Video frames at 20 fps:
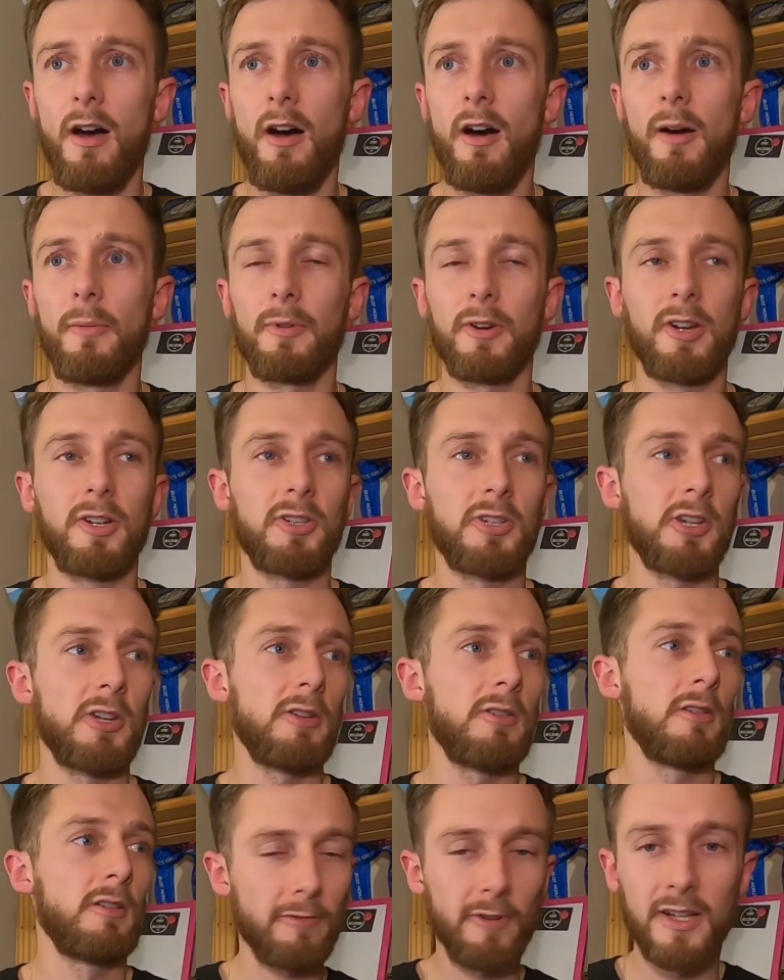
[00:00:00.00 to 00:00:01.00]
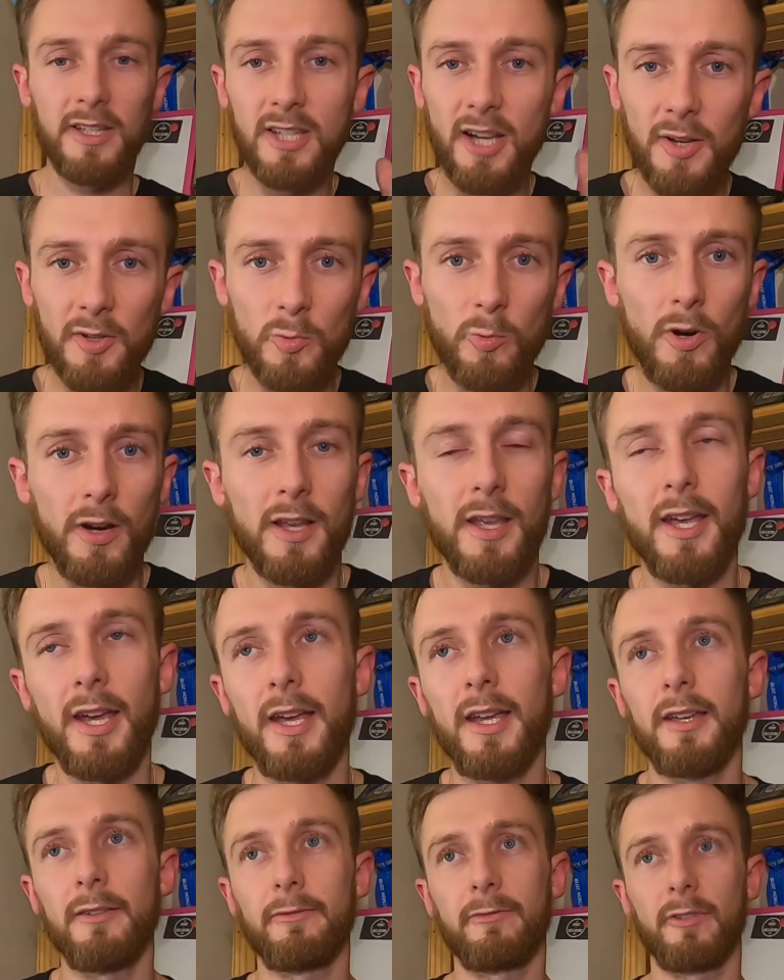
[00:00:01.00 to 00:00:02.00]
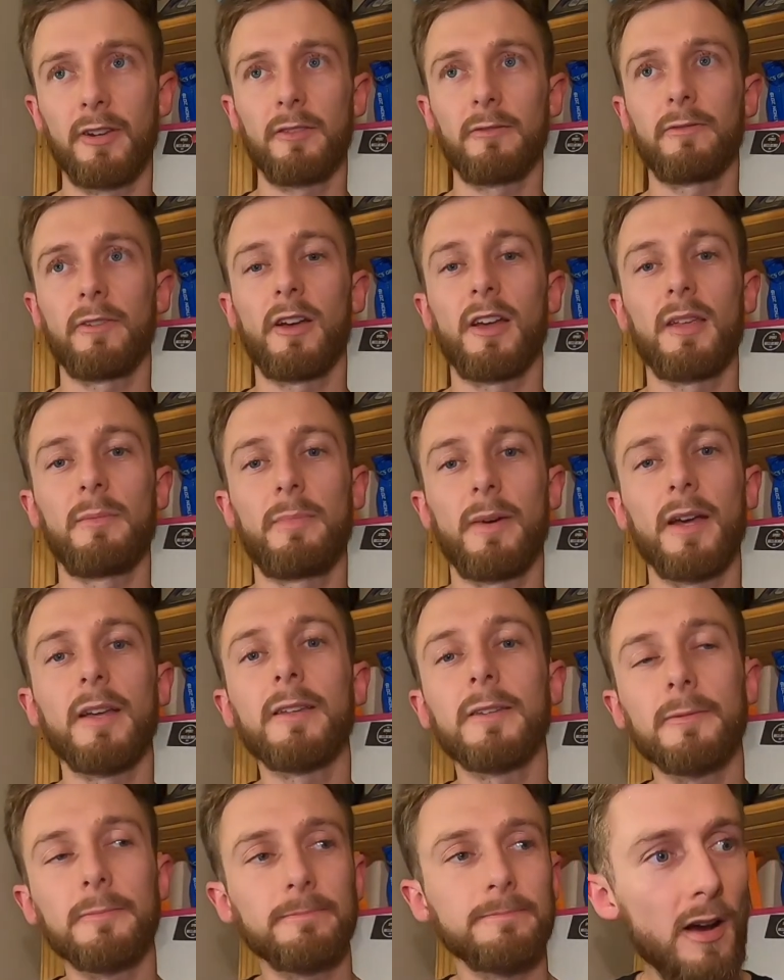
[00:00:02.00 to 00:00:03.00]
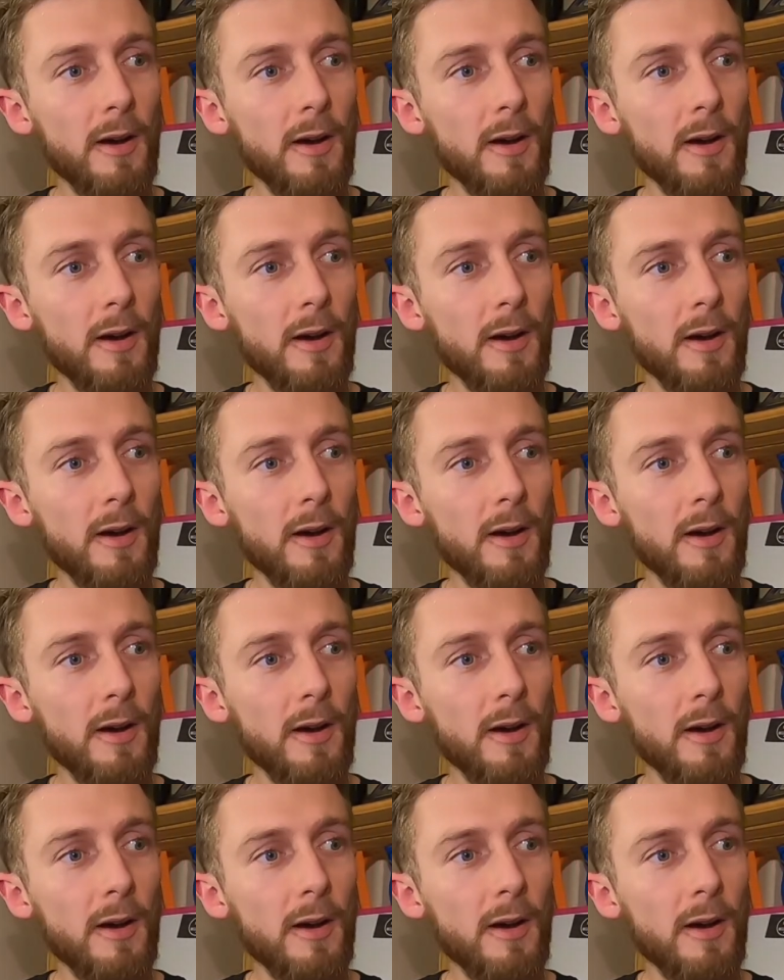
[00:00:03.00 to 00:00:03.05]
I'm going to do 3 times 1k at 3:30 pace.